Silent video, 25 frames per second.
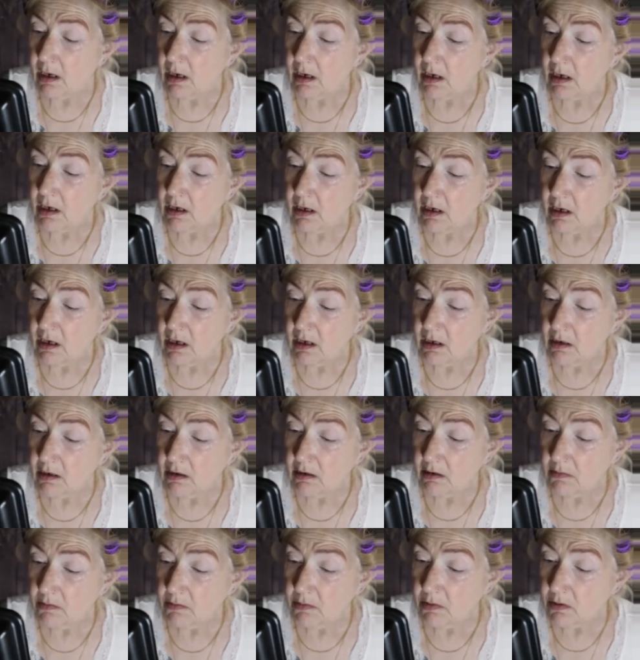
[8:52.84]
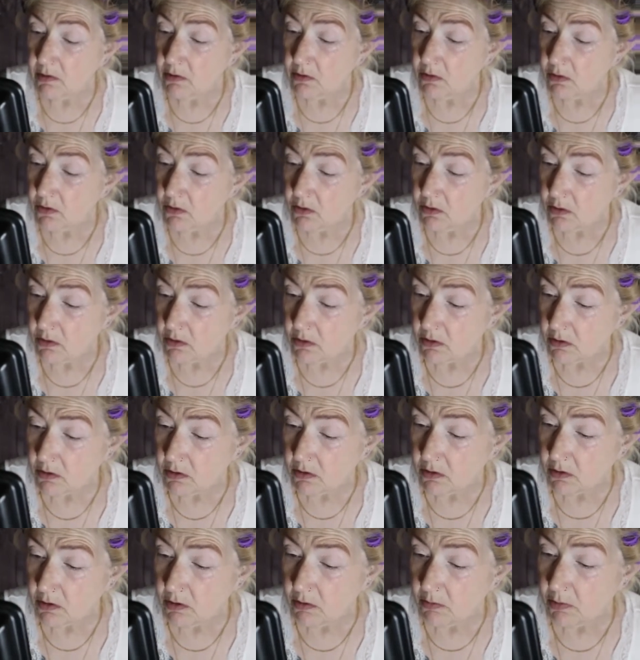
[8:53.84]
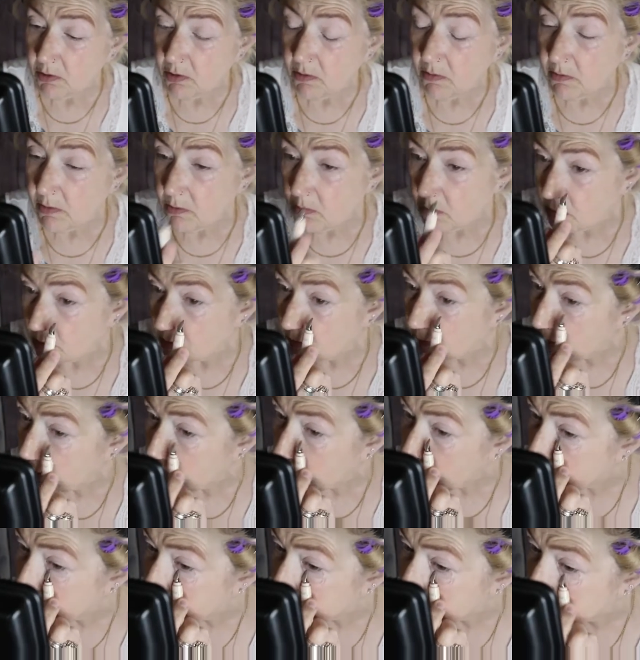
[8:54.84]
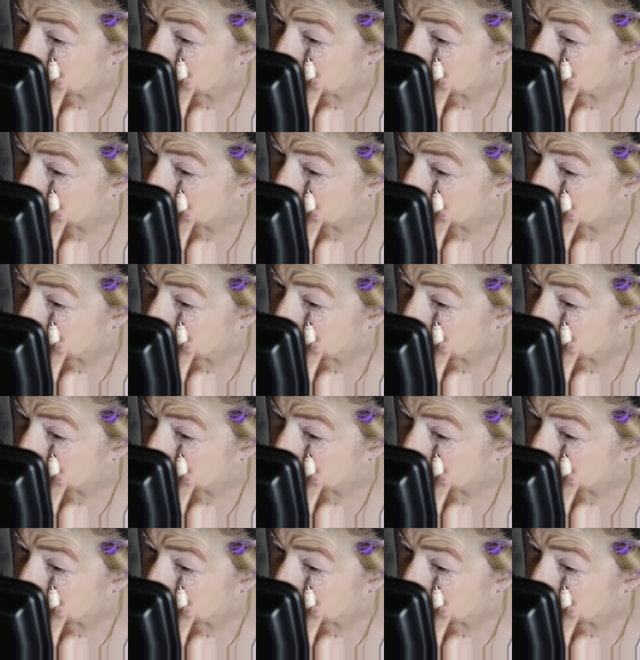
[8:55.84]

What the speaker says: And neither's my son, who probably would have helped